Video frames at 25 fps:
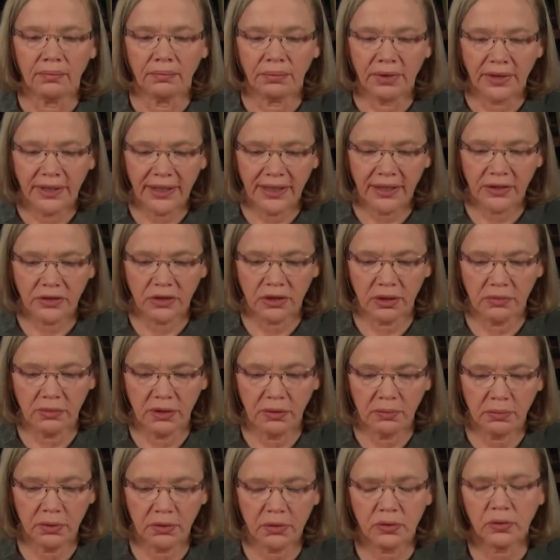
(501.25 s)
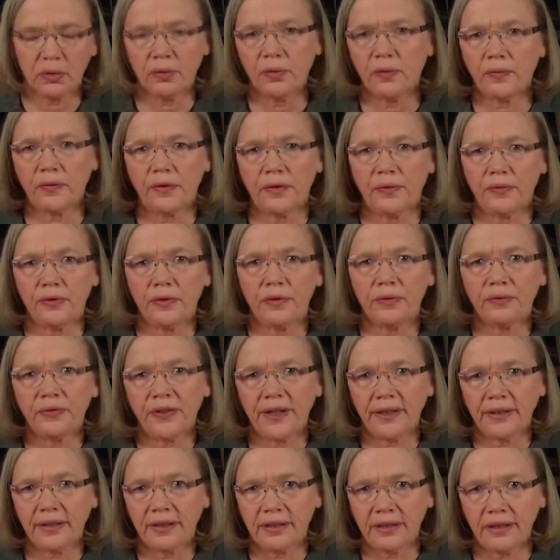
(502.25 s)
Please don't be put off if you
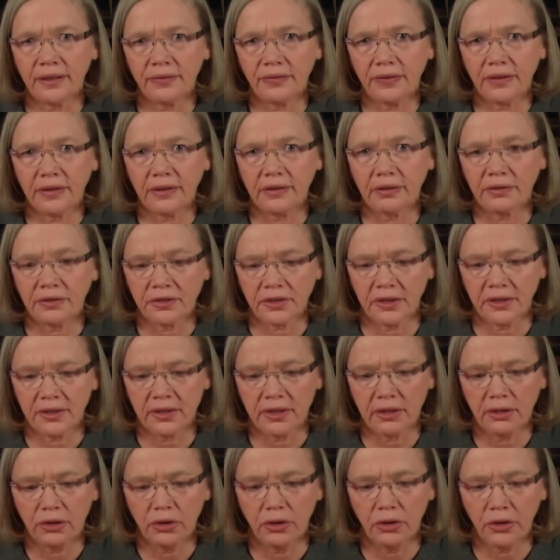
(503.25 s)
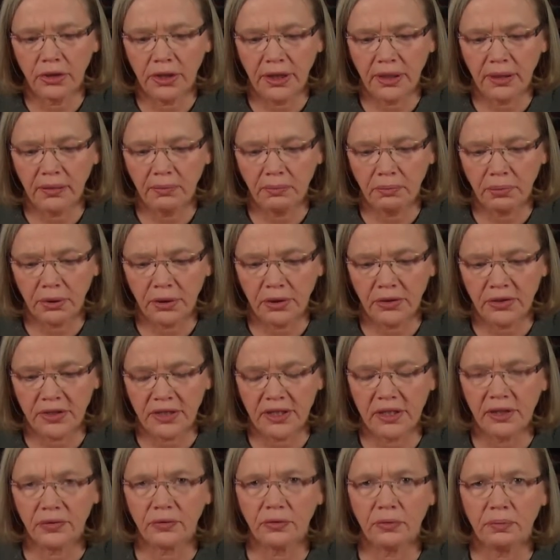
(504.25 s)
find it difficult. It's a learning
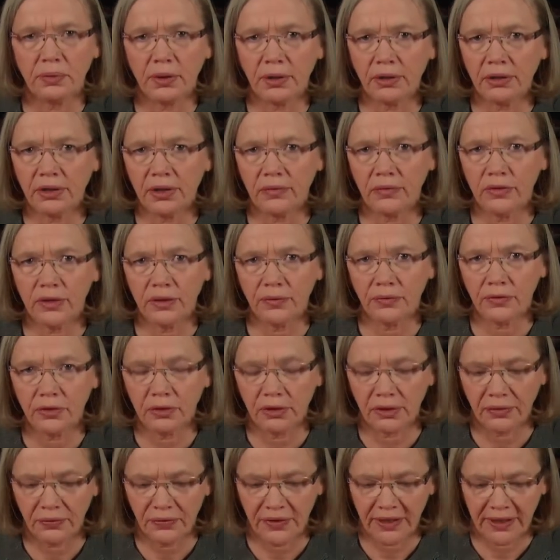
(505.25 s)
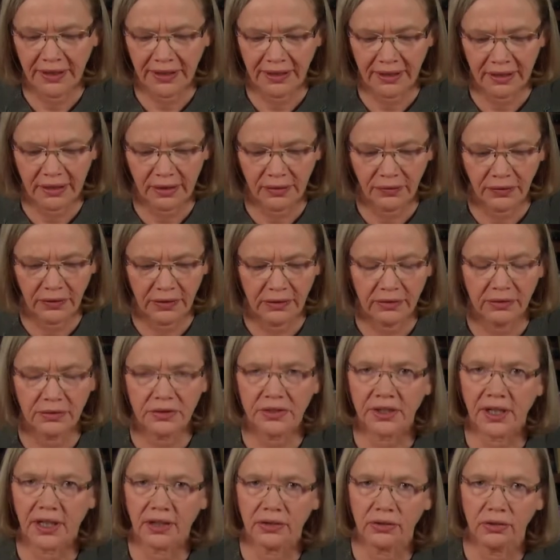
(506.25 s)
process for both of you if you are finding it
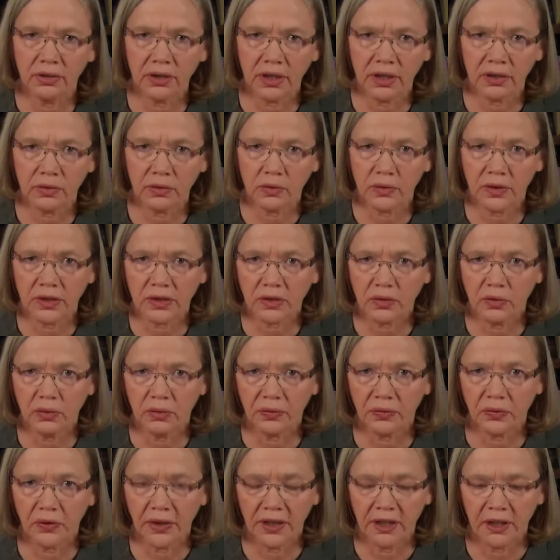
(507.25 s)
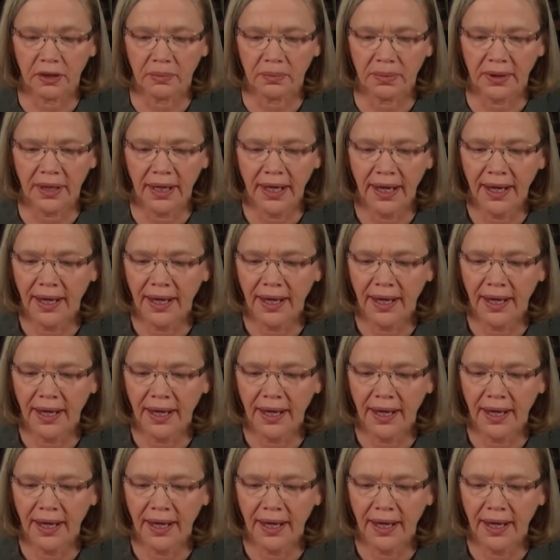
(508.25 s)
difficult, and you can always call for help.